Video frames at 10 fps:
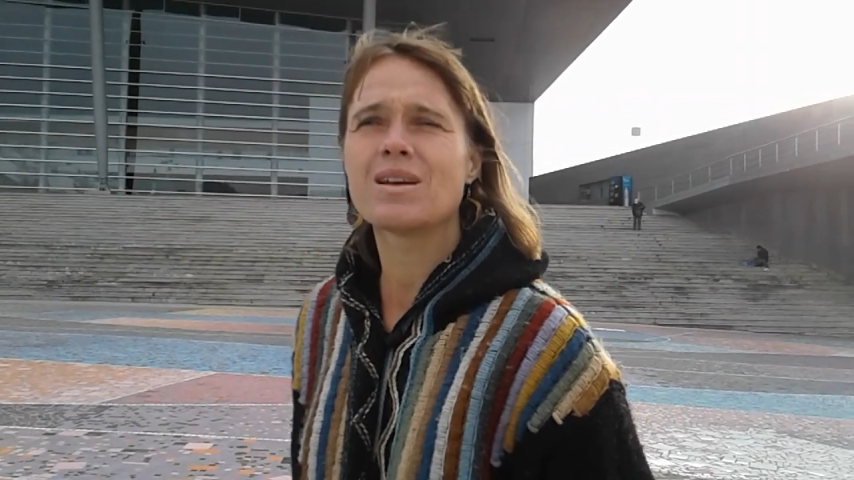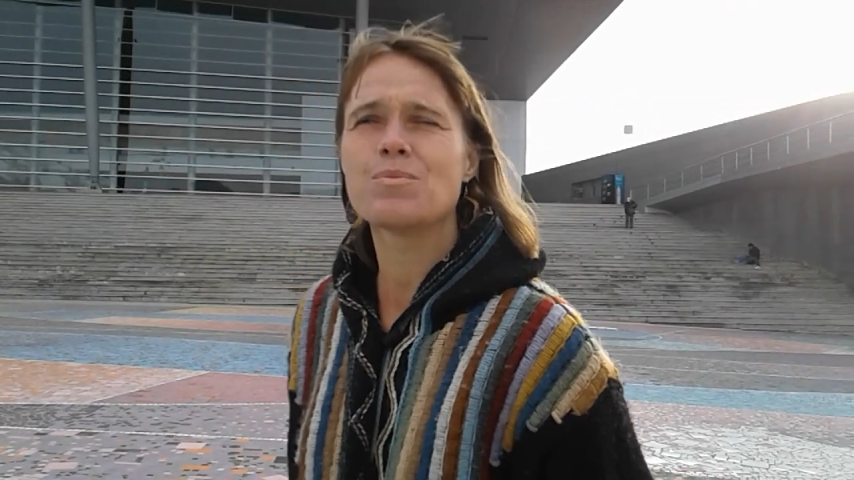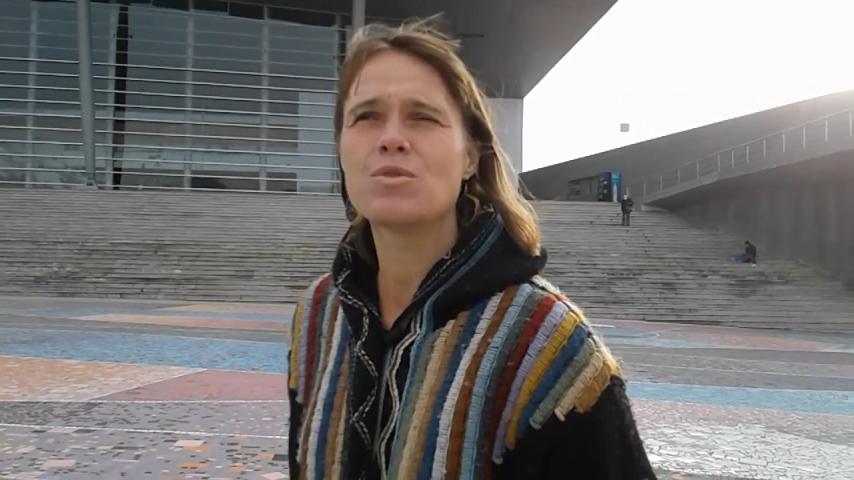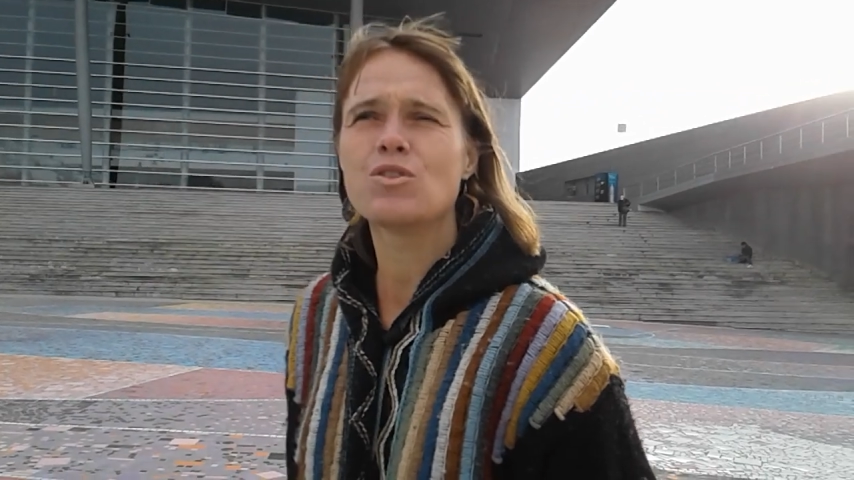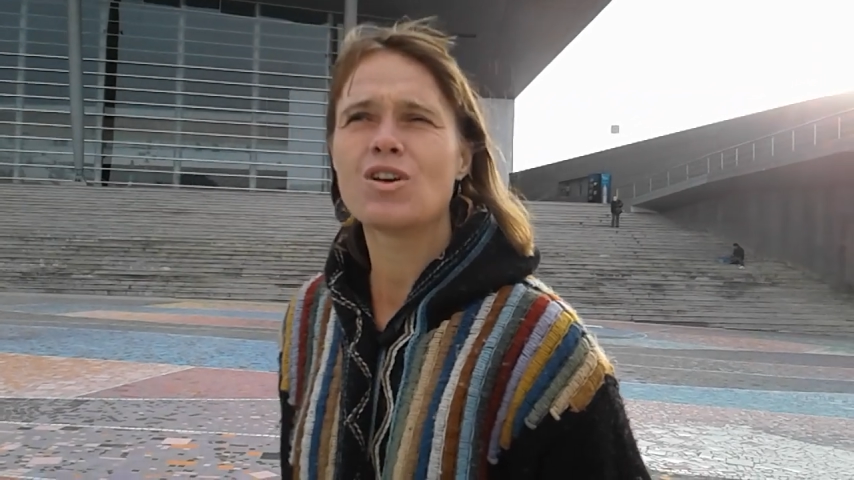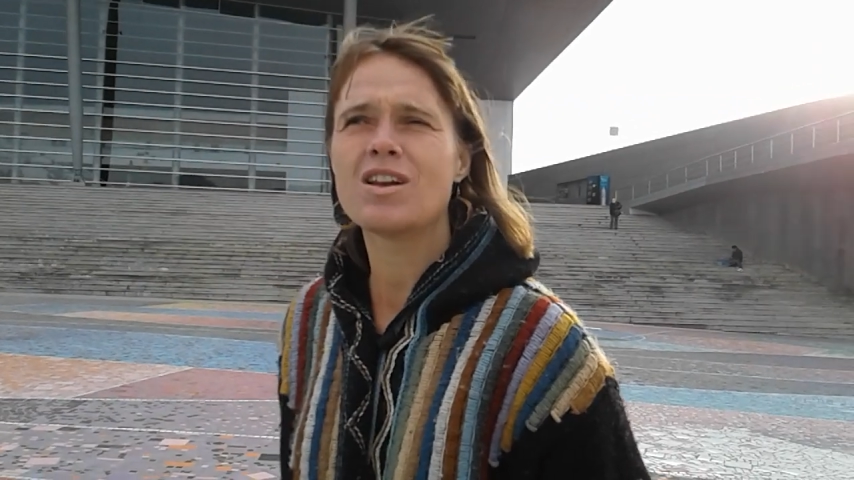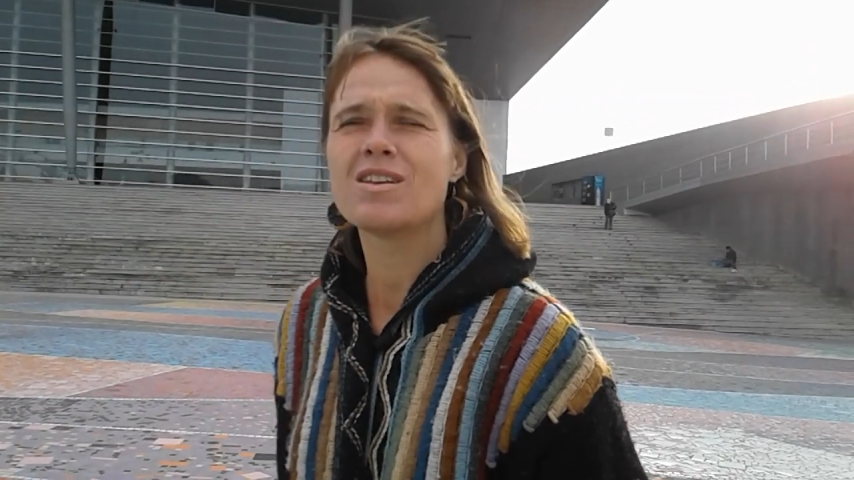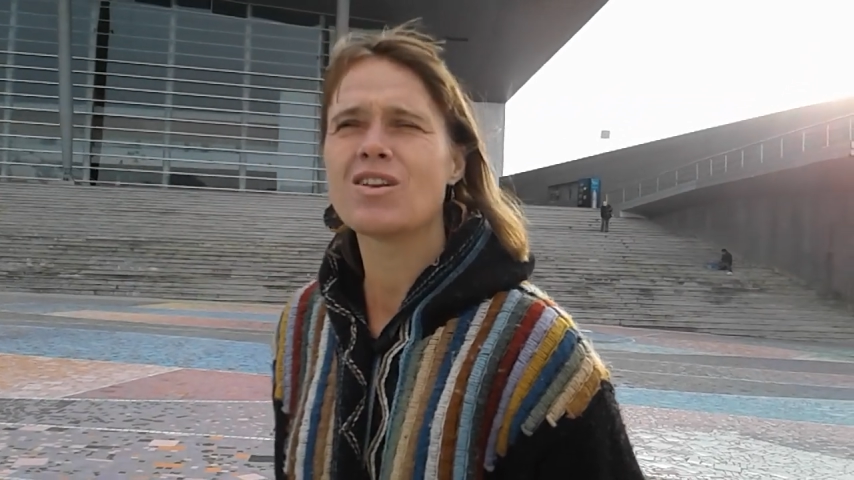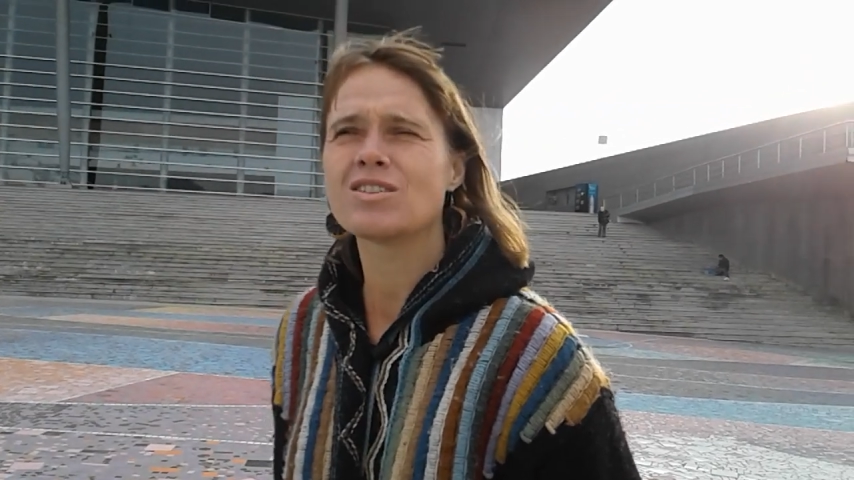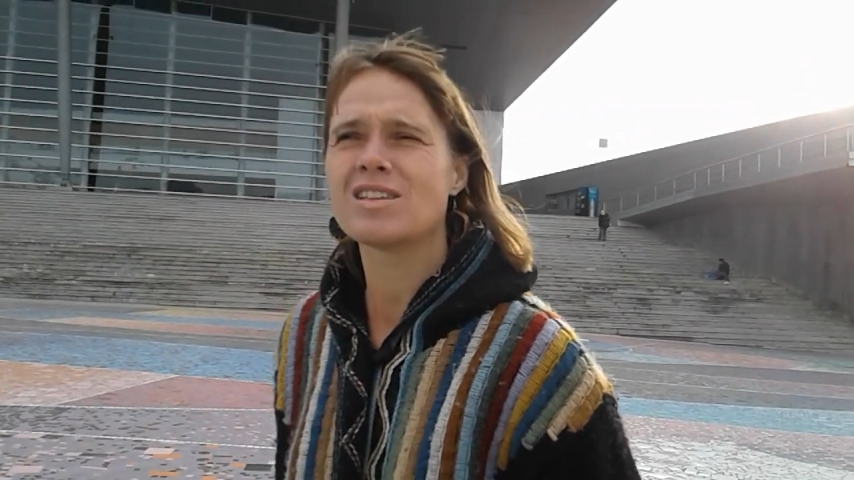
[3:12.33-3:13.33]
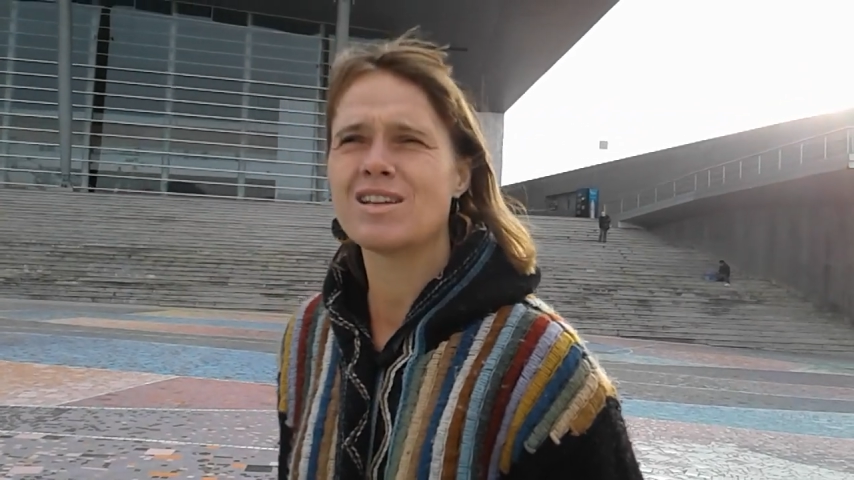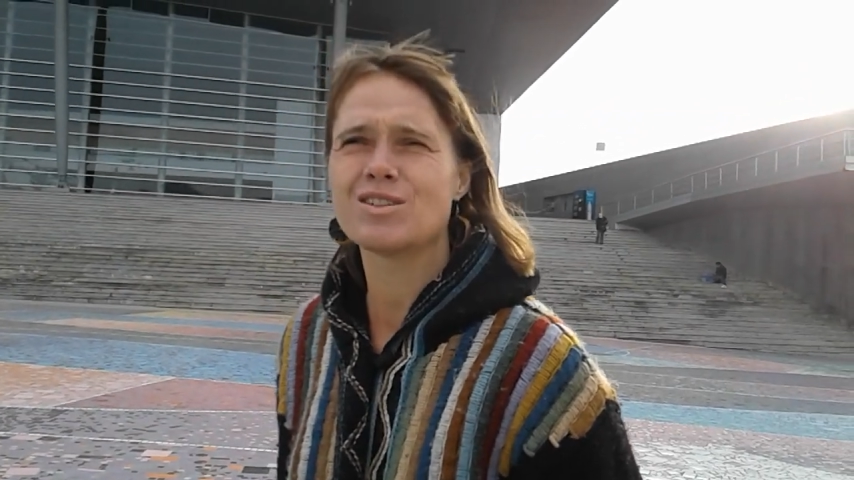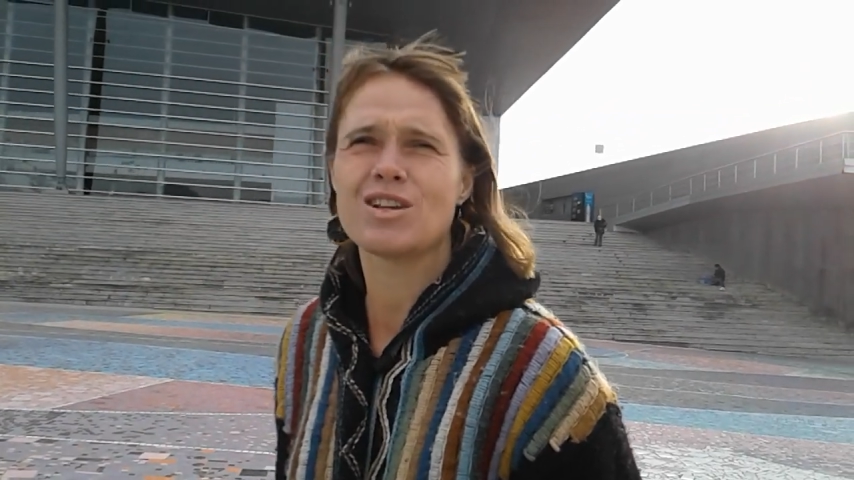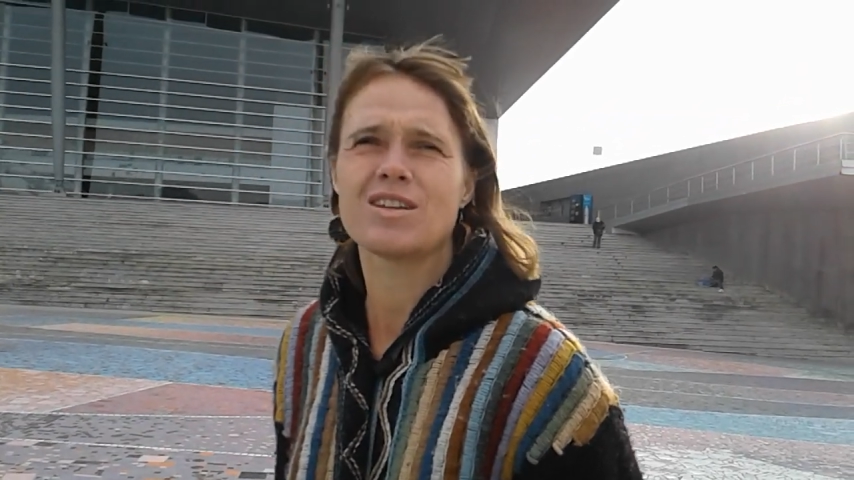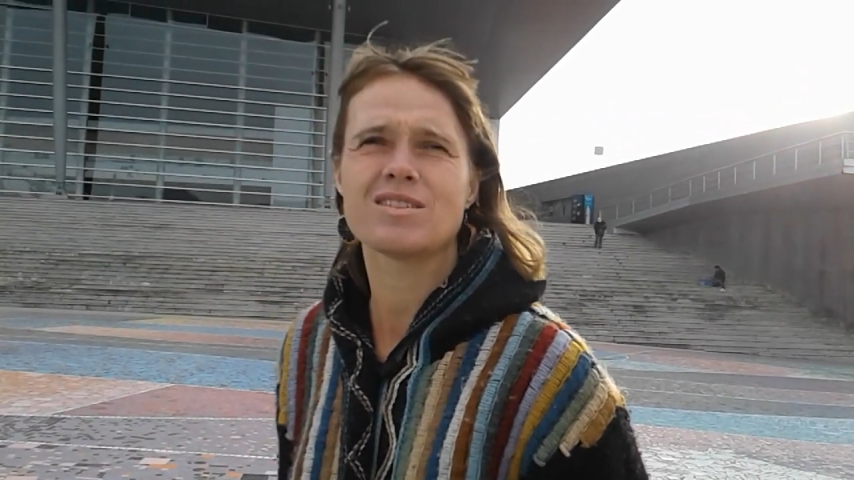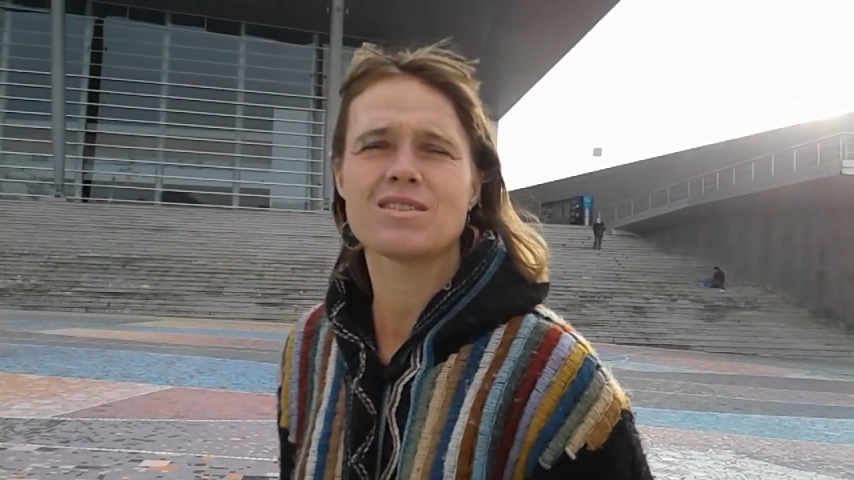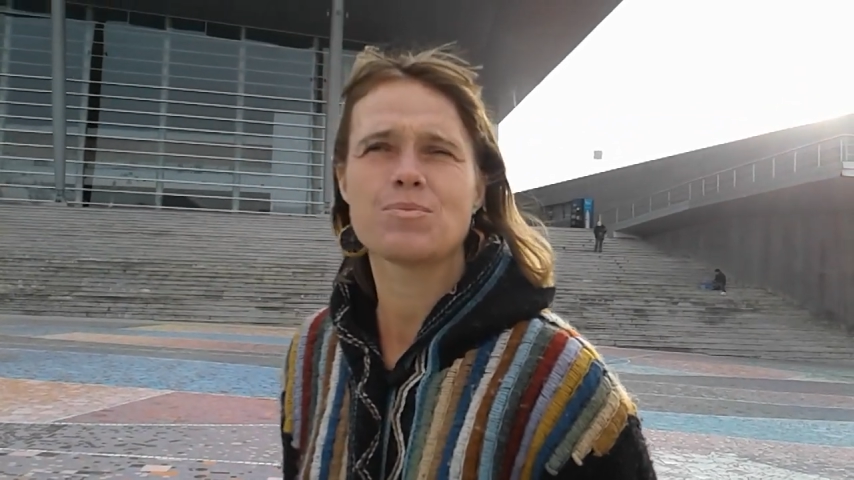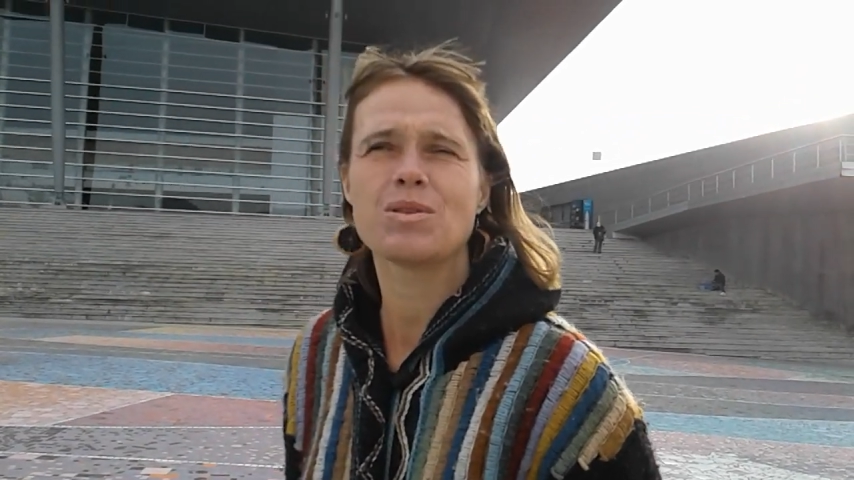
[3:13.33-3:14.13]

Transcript: a mural in Los Angeles,